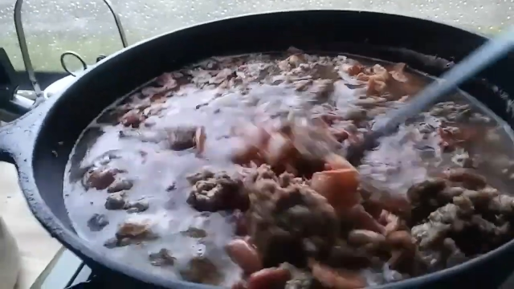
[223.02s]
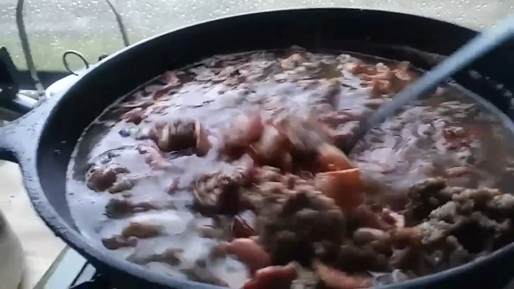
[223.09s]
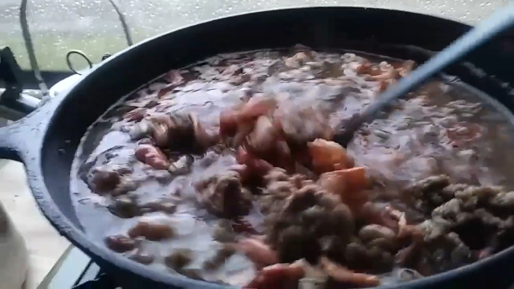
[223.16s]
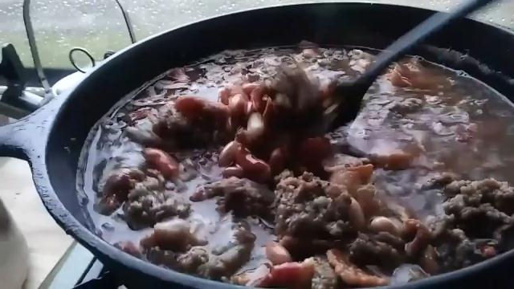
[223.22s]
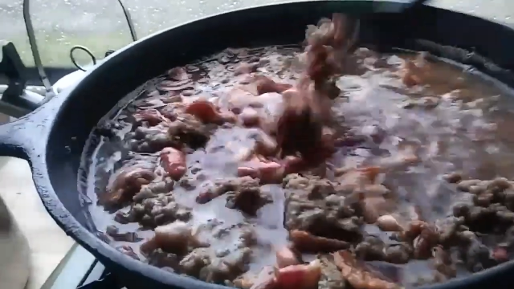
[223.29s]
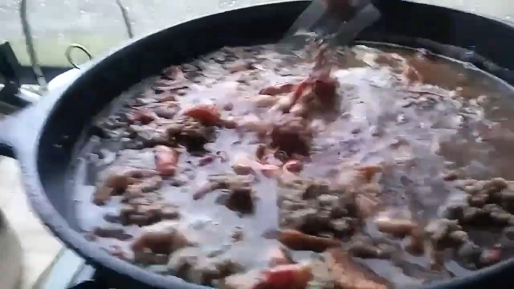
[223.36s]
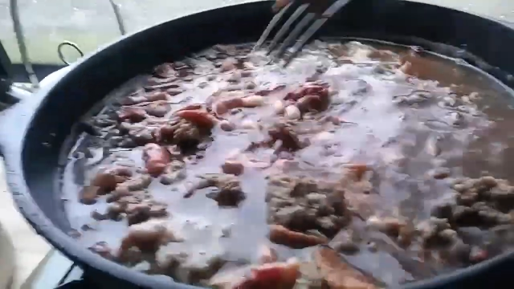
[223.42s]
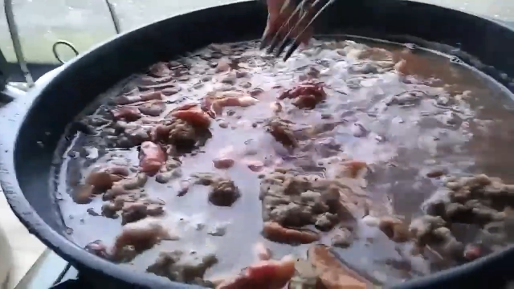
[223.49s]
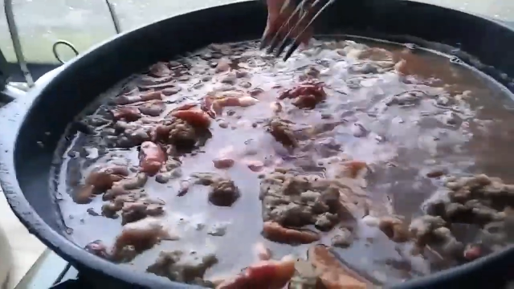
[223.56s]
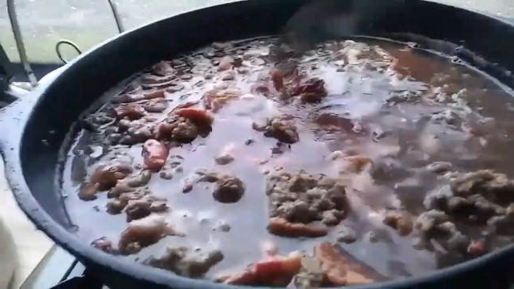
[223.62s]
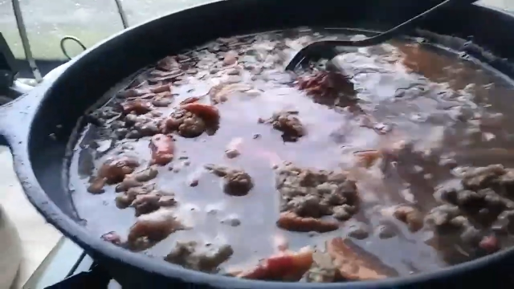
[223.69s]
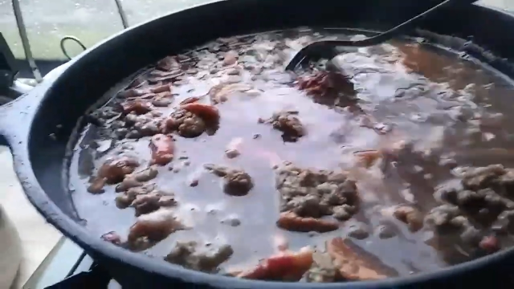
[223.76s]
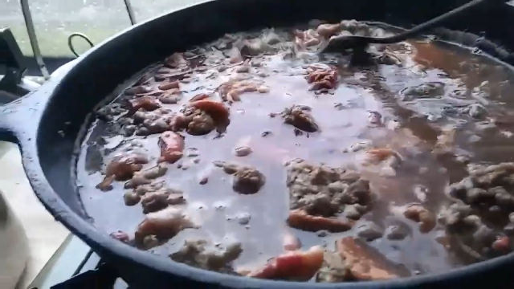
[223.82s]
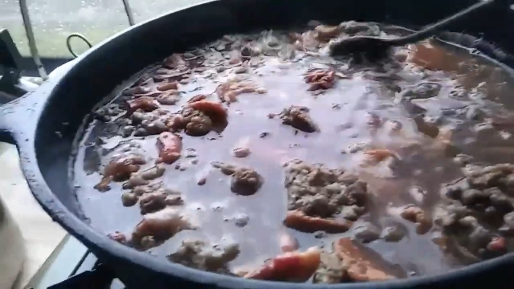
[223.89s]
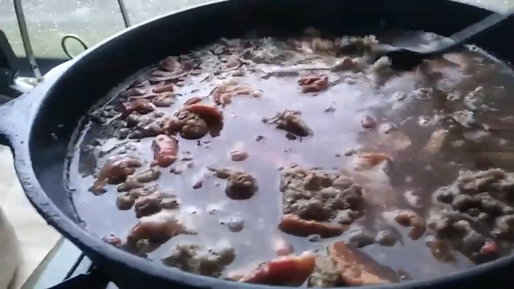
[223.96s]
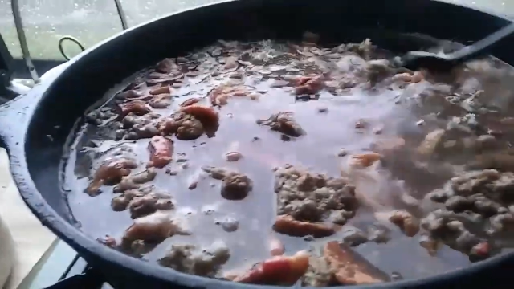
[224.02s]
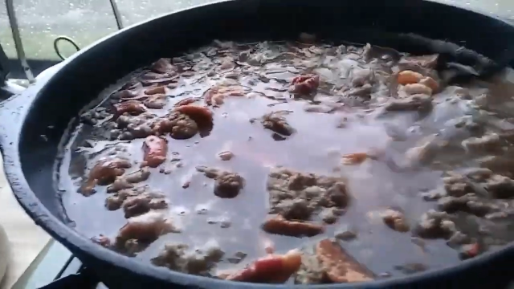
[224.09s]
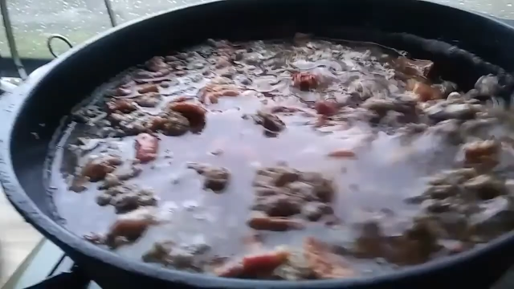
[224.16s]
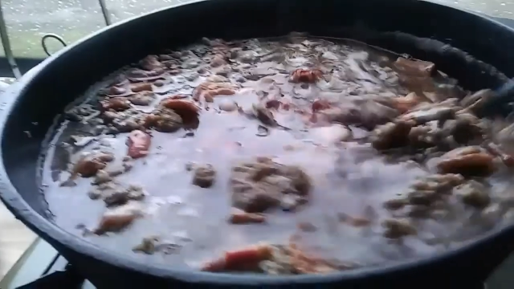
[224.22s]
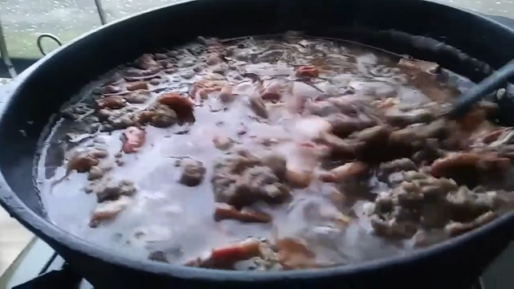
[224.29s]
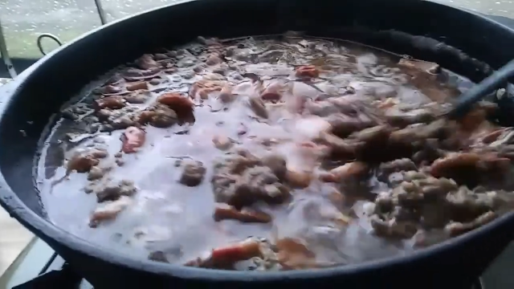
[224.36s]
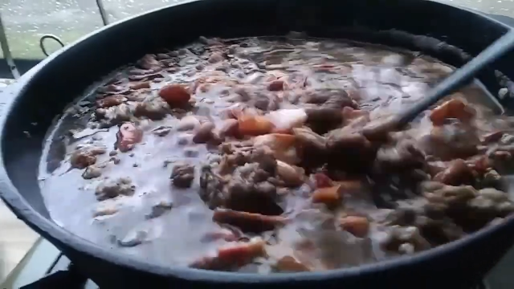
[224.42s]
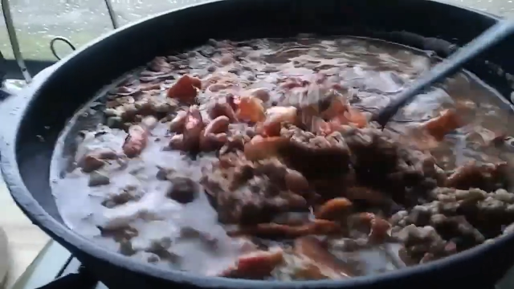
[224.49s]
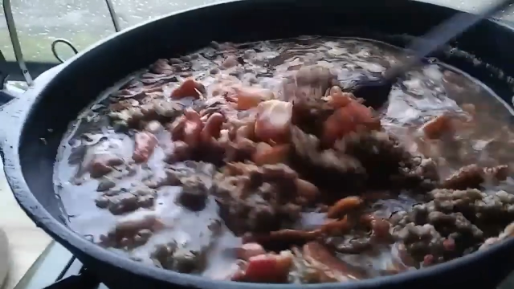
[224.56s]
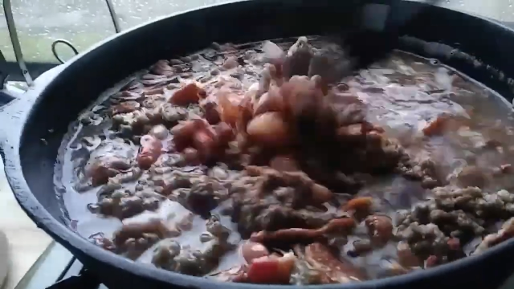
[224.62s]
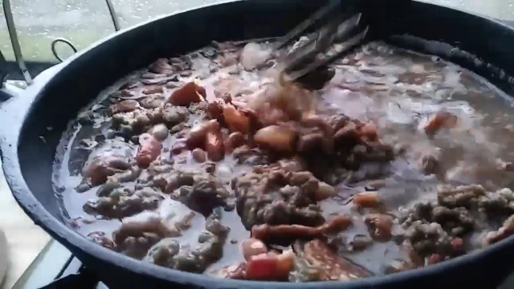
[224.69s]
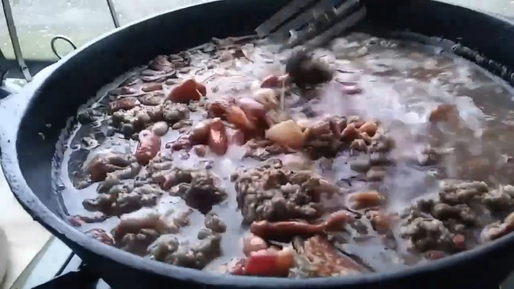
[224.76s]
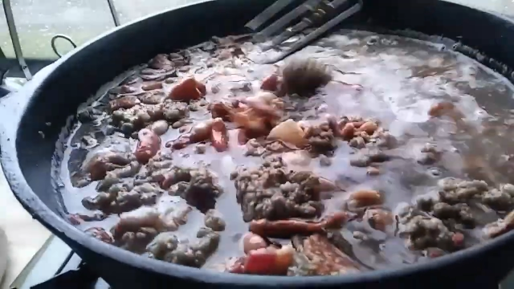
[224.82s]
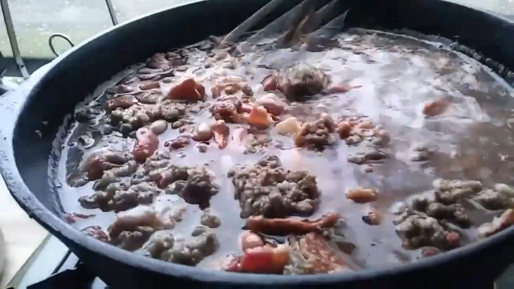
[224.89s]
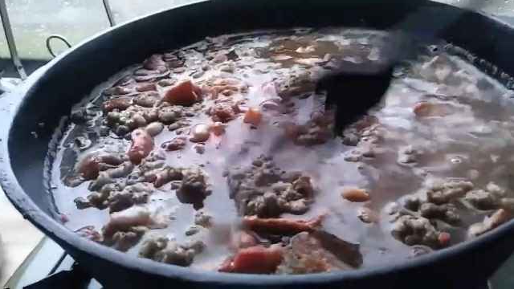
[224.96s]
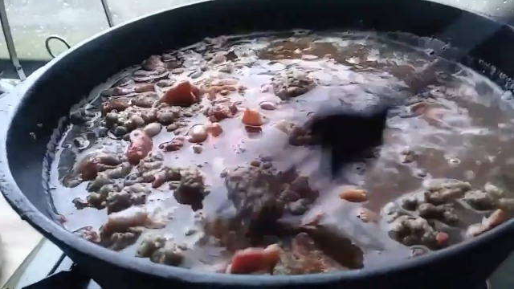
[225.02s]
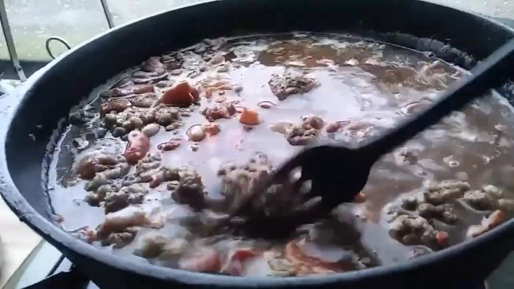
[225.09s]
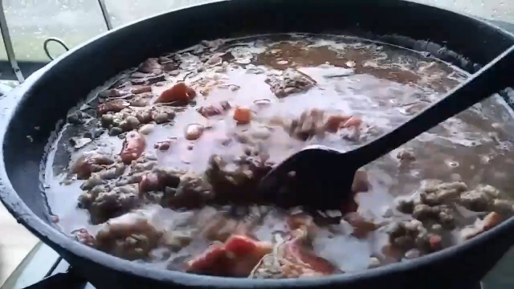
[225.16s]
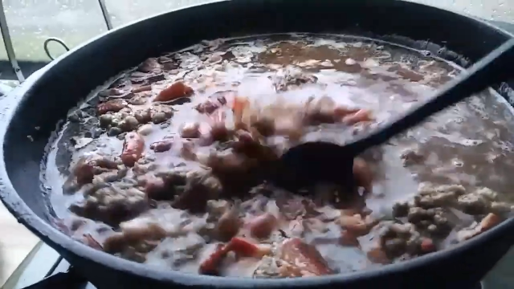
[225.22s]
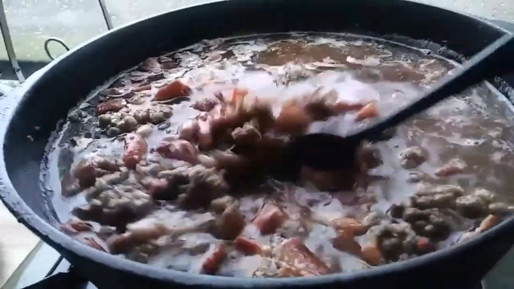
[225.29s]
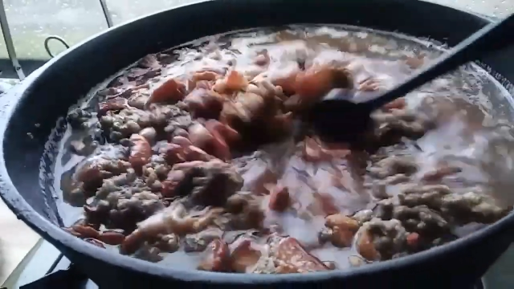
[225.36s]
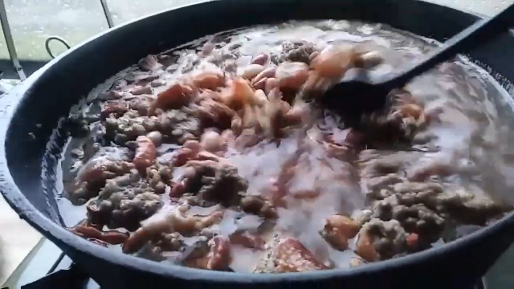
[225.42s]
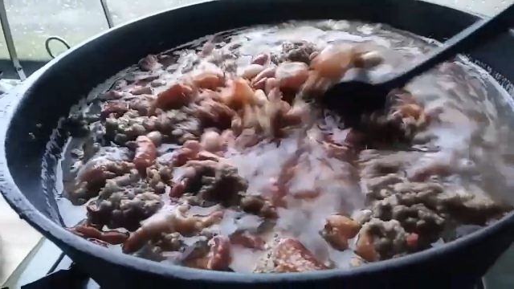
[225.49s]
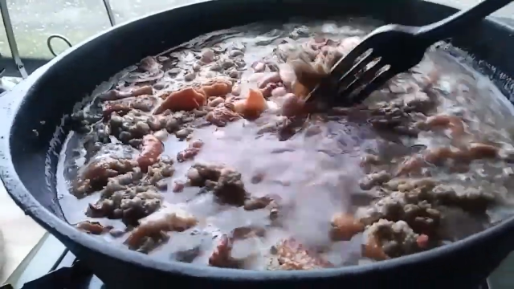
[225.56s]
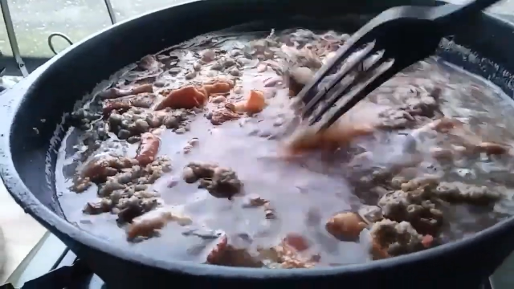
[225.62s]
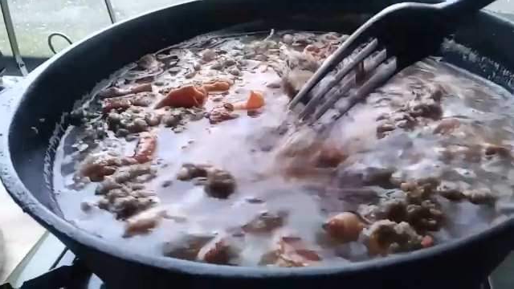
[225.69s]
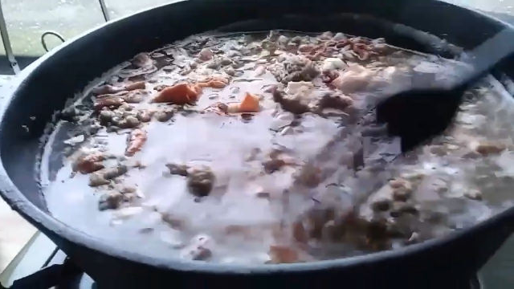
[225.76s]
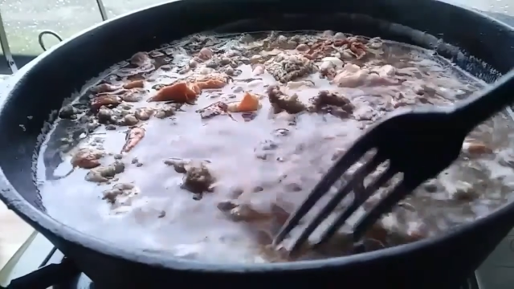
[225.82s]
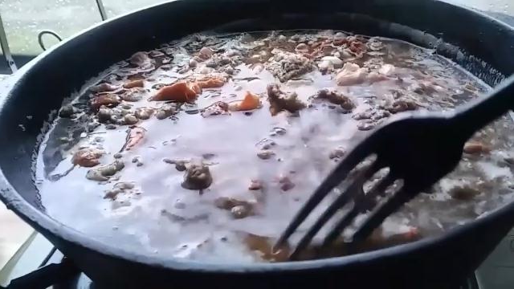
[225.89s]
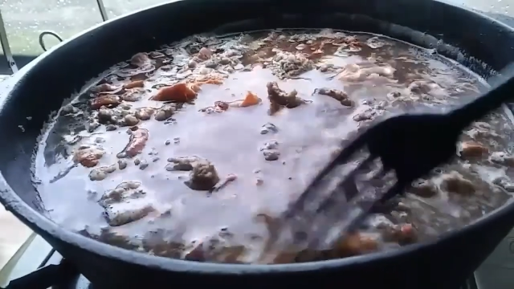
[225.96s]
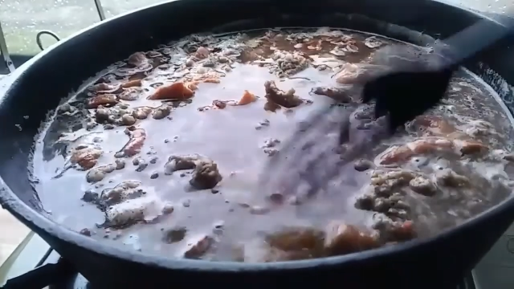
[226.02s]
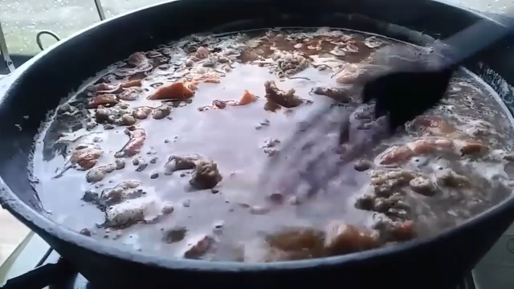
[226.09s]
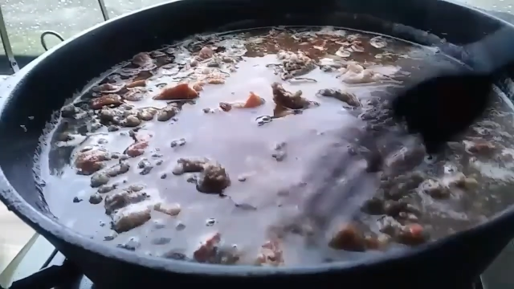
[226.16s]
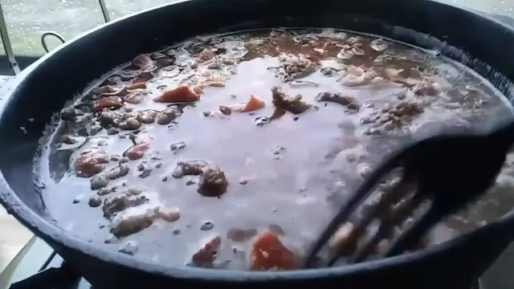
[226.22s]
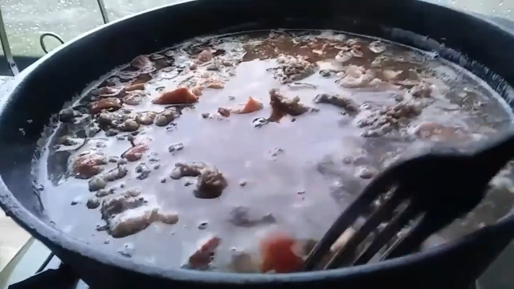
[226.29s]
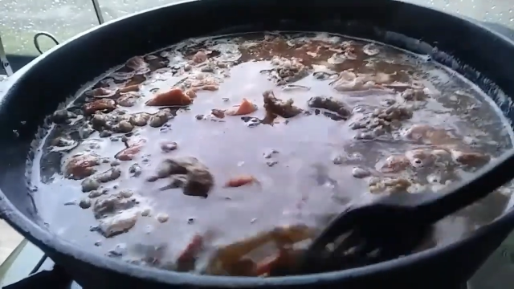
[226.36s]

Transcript: Nobody's mouth can be seen.